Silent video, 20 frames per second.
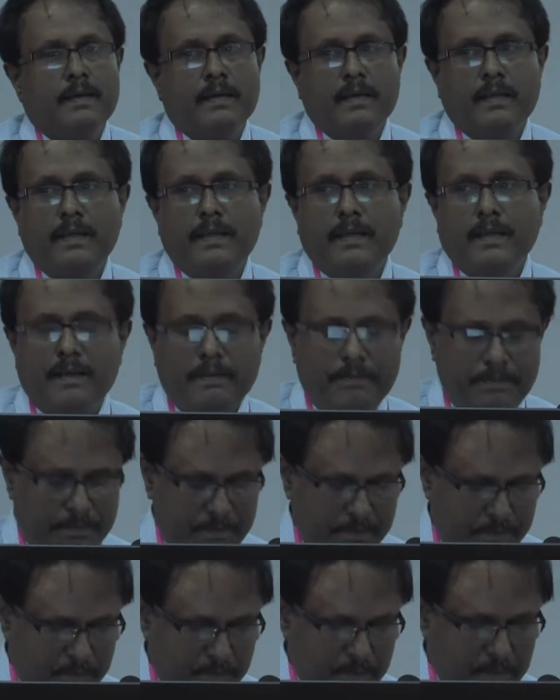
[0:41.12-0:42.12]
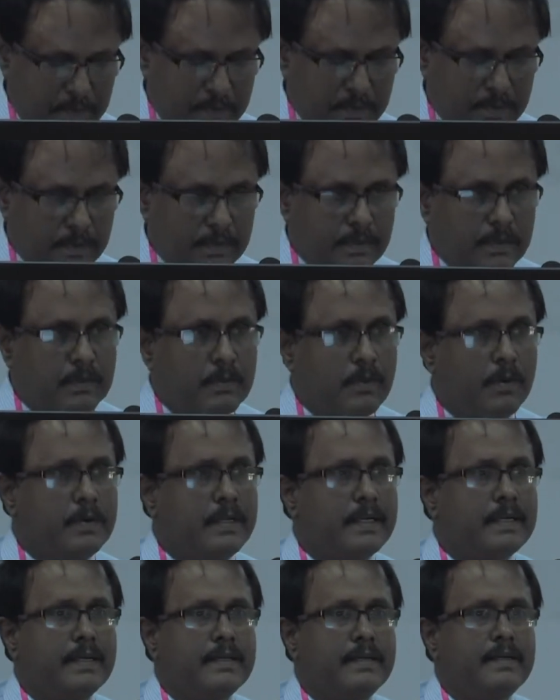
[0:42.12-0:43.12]
Here,
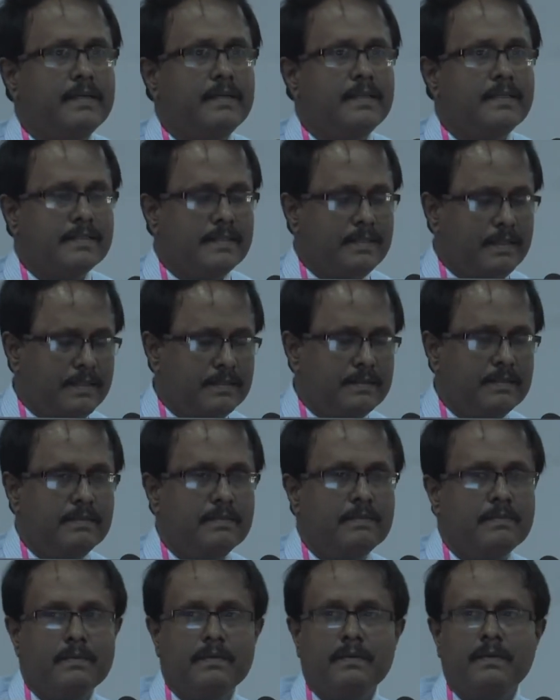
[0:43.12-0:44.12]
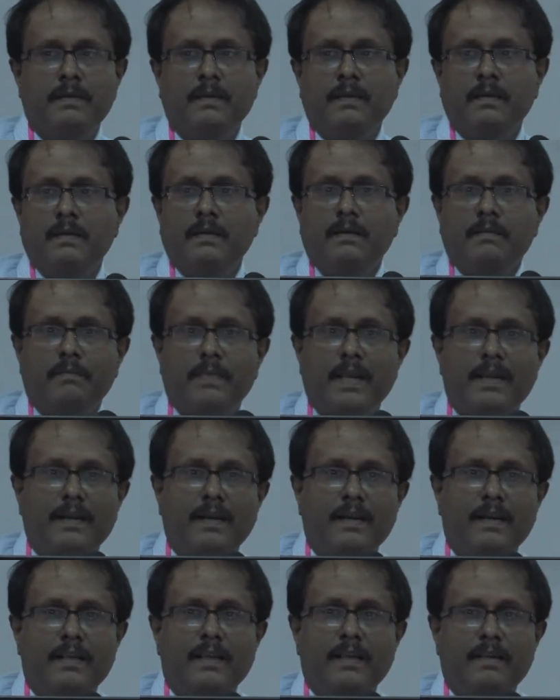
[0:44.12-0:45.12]
chronic kidney disease
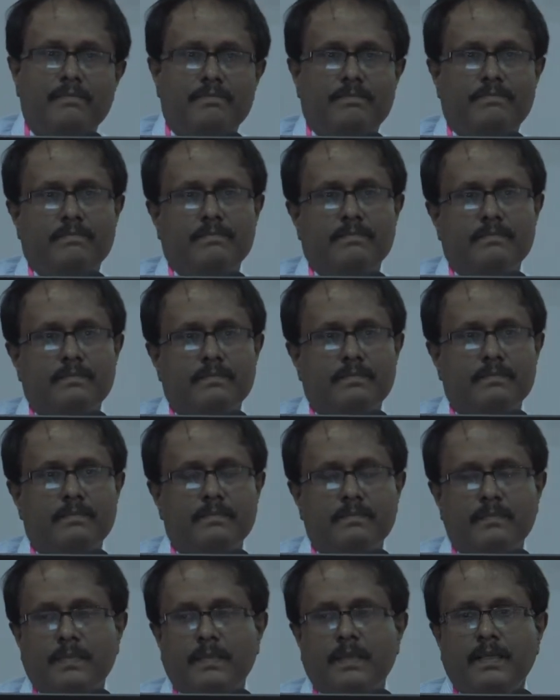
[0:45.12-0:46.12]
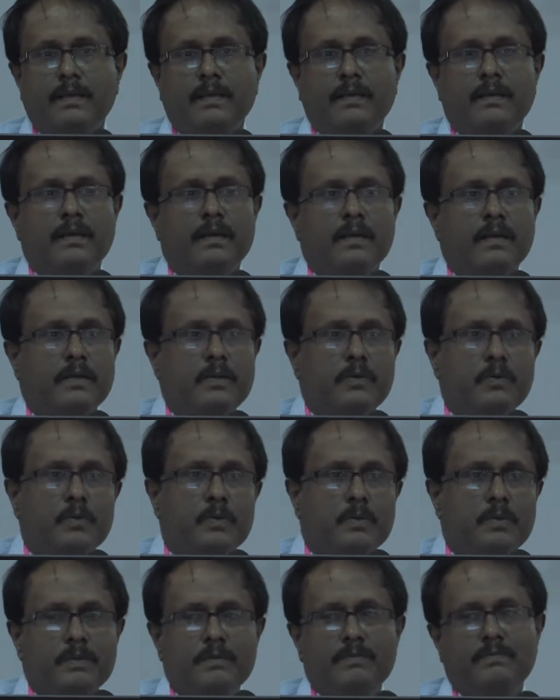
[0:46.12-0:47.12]
mainly due
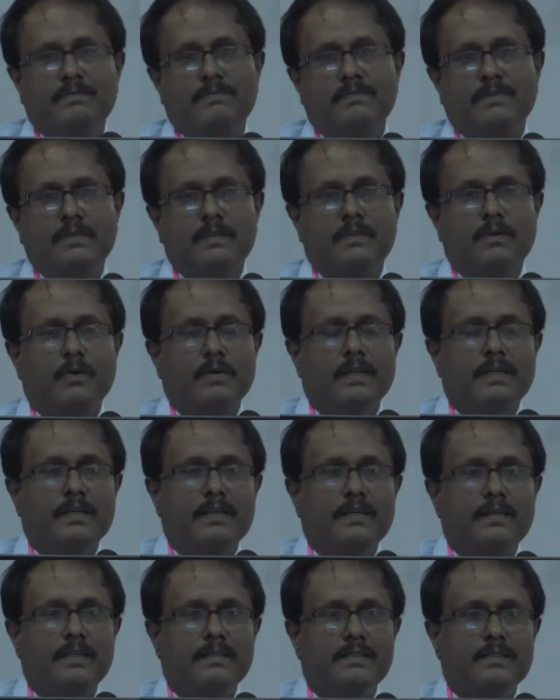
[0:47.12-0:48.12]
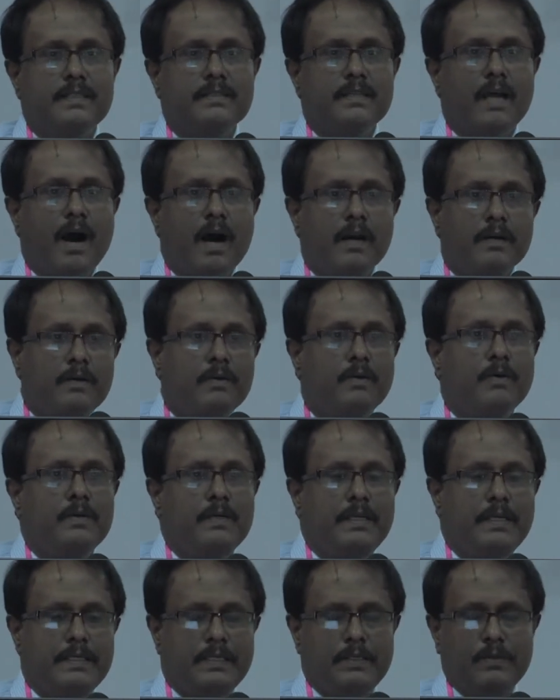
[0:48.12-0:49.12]
to chronic kidney disease unknown
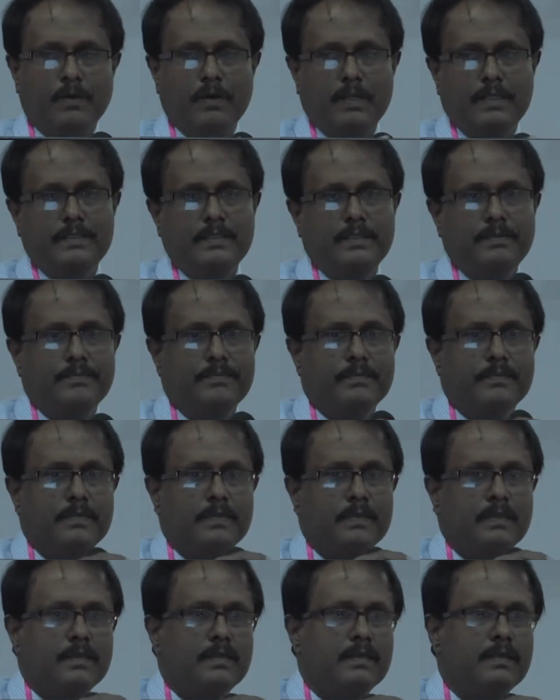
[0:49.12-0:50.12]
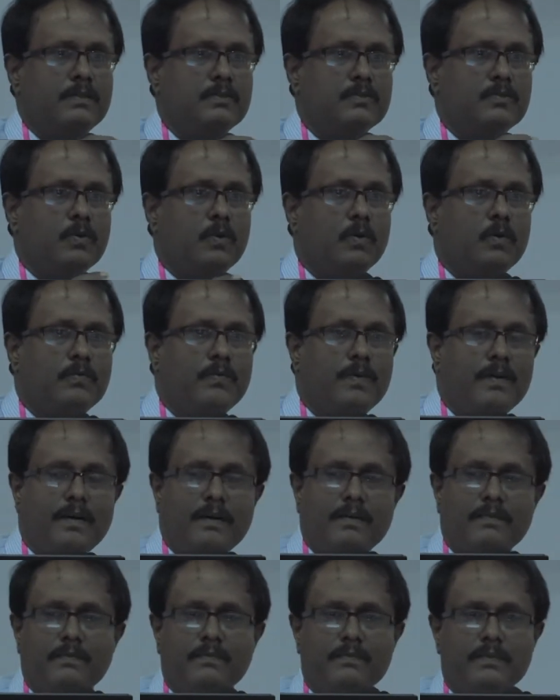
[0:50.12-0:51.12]
etiology. So
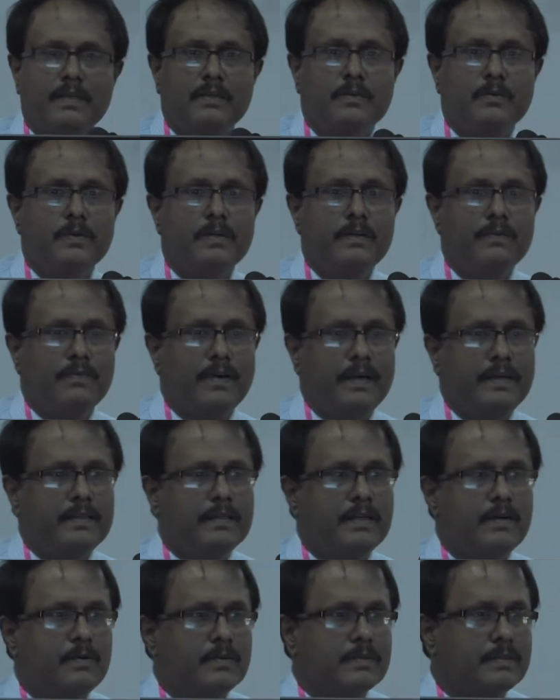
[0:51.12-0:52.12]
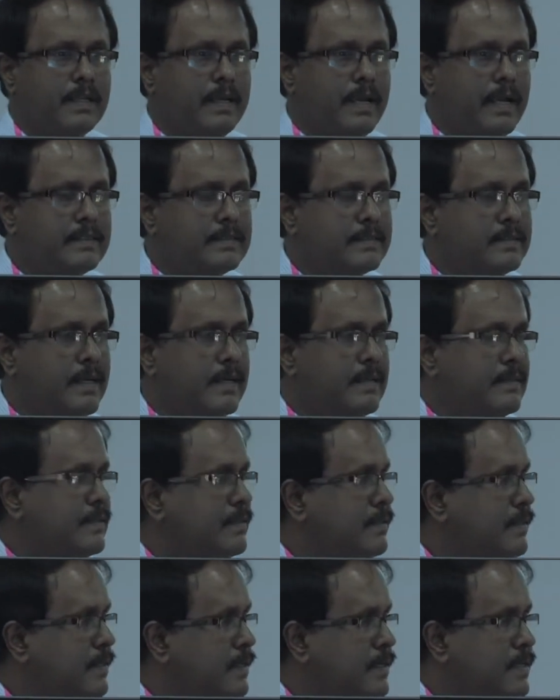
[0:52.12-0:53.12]
far, we couldn't find out exact
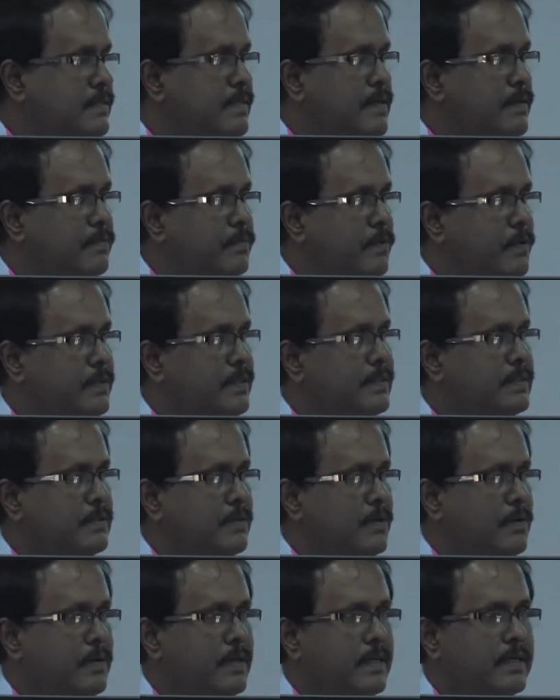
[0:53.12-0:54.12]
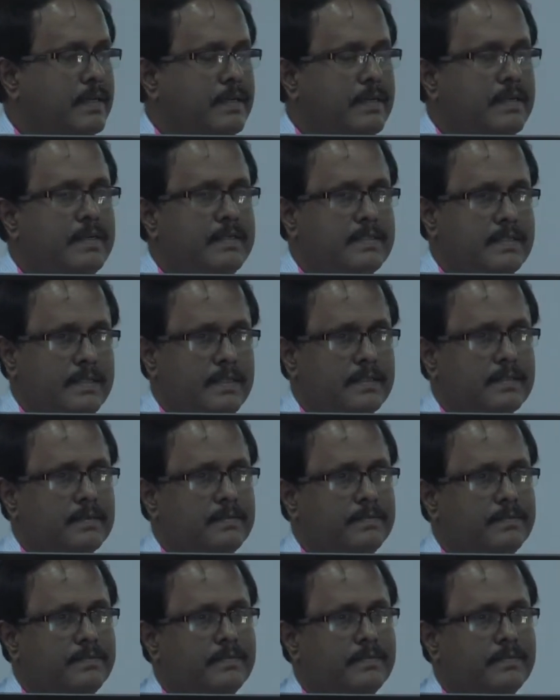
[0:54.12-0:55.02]
reason for this chronic kidney disease.